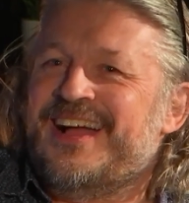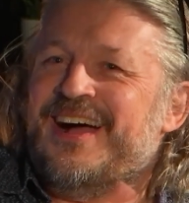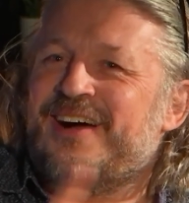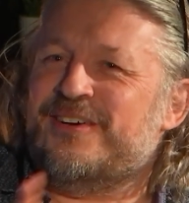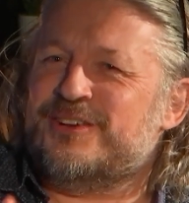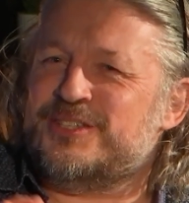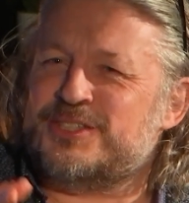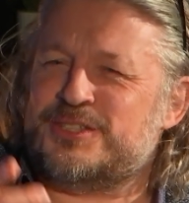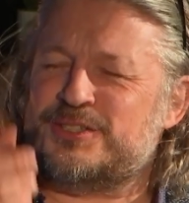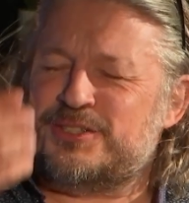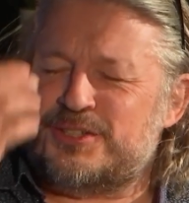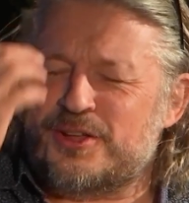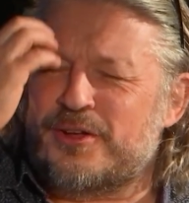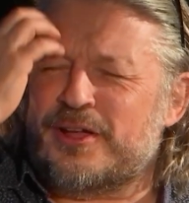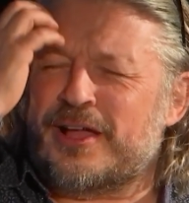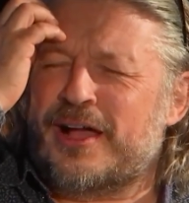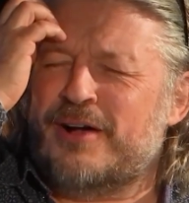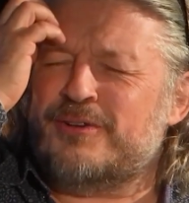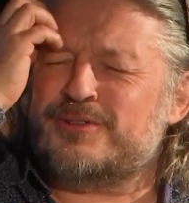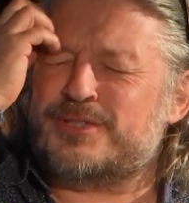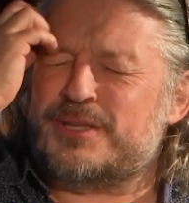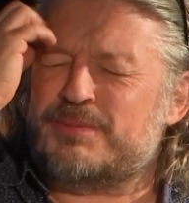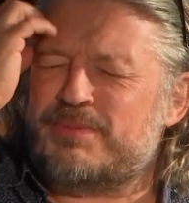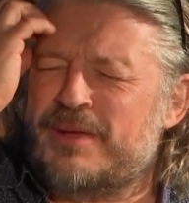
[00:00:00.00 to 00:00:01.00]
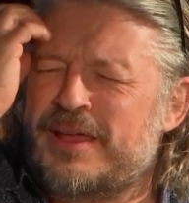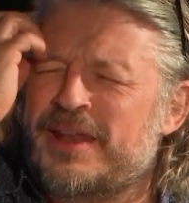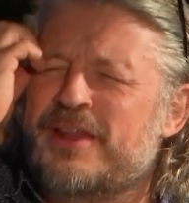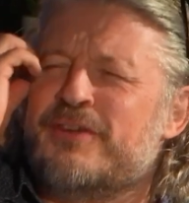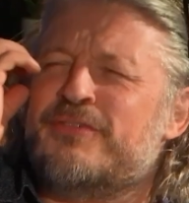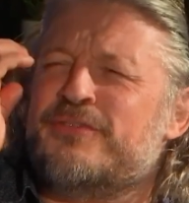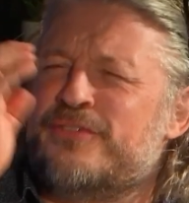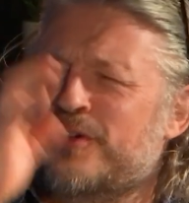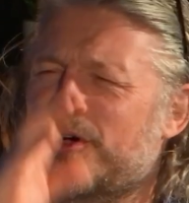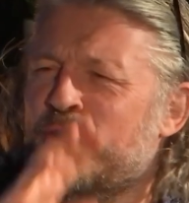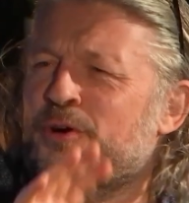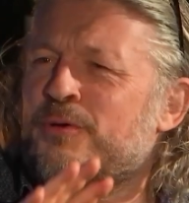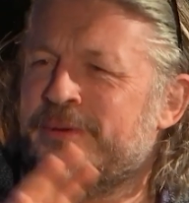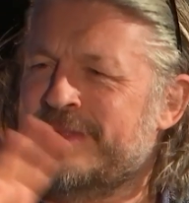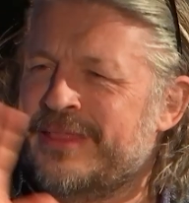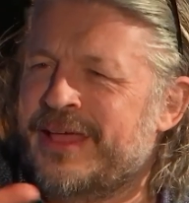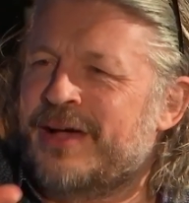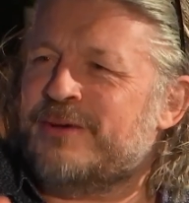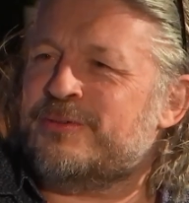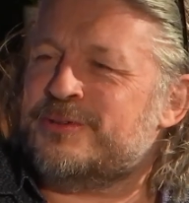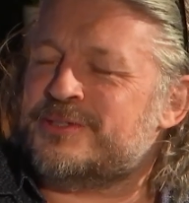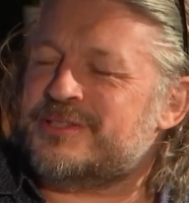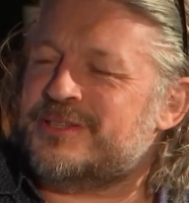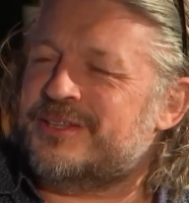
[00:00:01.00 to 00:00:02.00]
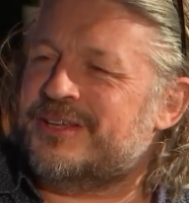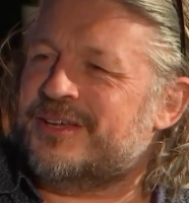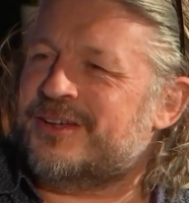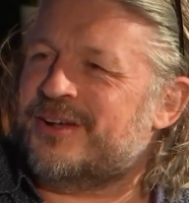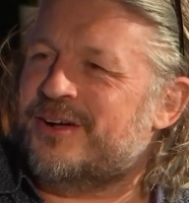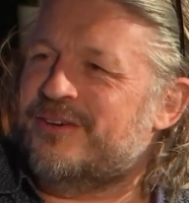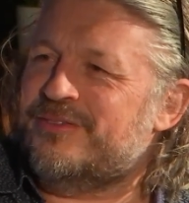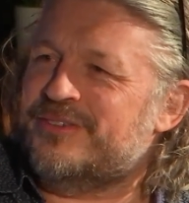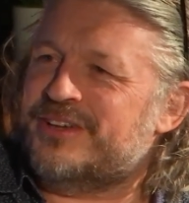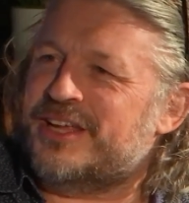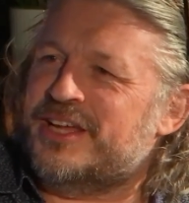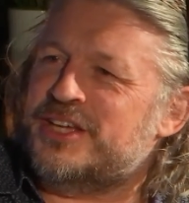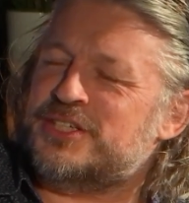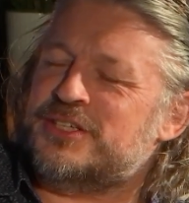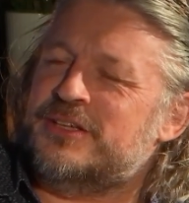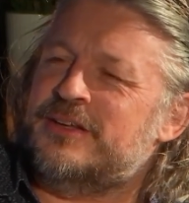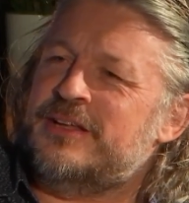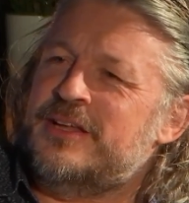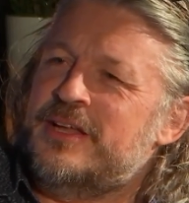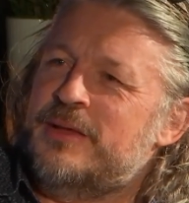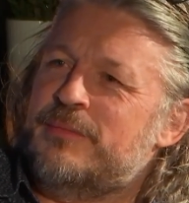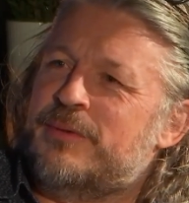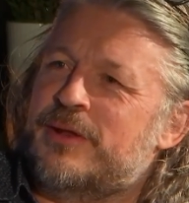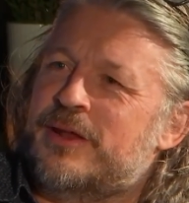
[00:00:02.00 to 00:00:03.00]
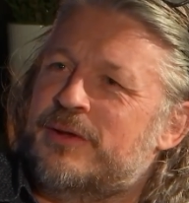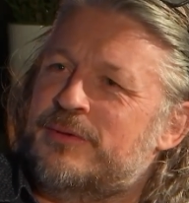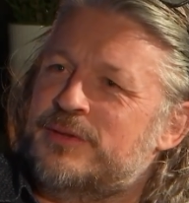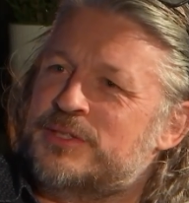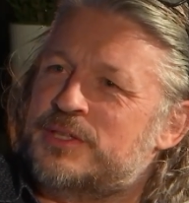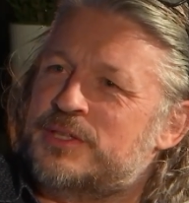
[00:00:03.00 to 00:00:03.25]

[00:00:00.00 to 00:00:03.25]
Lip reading: I was in a film and that was the accommodation, but it